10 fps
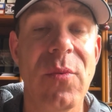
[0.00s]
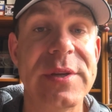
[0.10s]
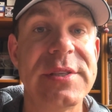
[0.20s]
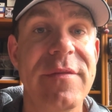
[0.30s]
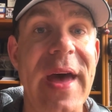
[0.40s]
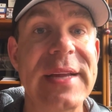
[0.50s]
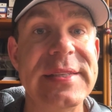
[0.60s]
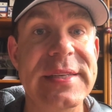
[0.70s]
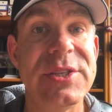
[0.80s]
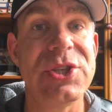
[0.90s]
once the
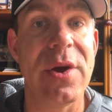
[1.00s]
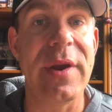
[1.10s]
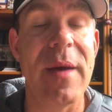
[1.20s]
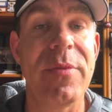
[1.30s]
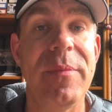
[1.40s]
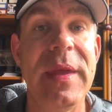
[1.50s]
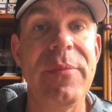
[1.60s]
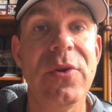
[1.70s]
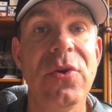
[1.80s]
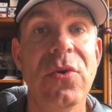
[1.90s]
vaccines showed up, the
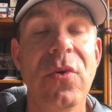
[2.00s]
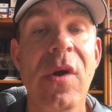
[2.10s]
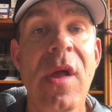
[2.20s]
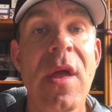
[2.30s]
people who